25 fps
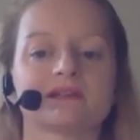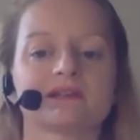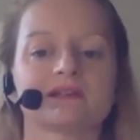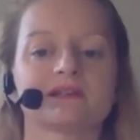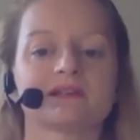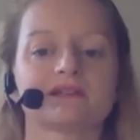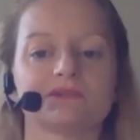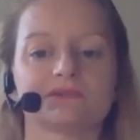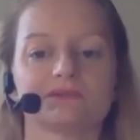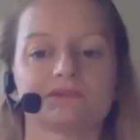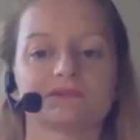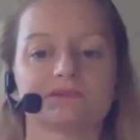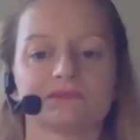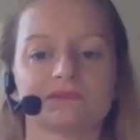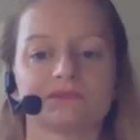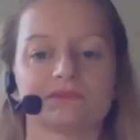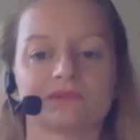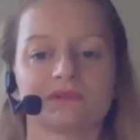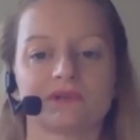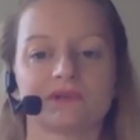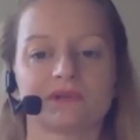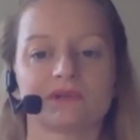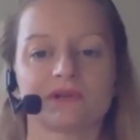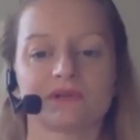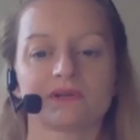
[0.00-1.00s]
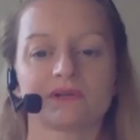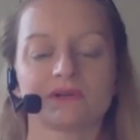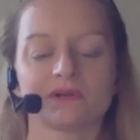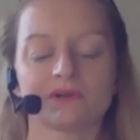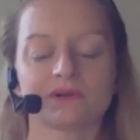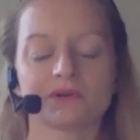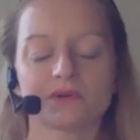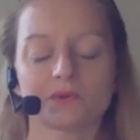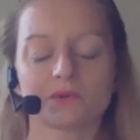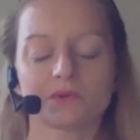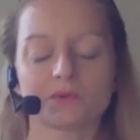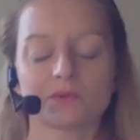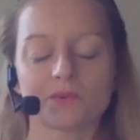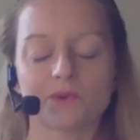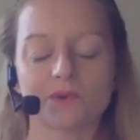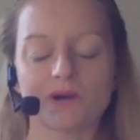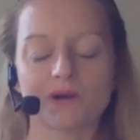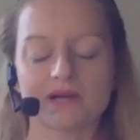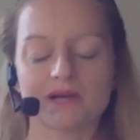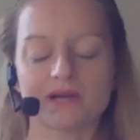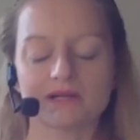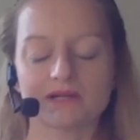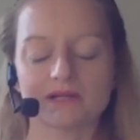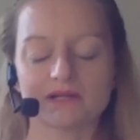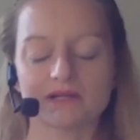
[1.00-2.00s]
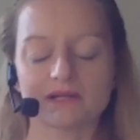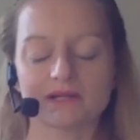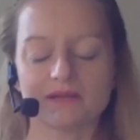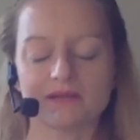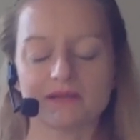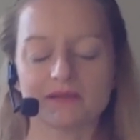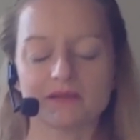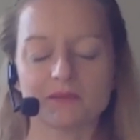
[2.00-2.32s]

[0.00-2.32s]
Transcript: 2, 1.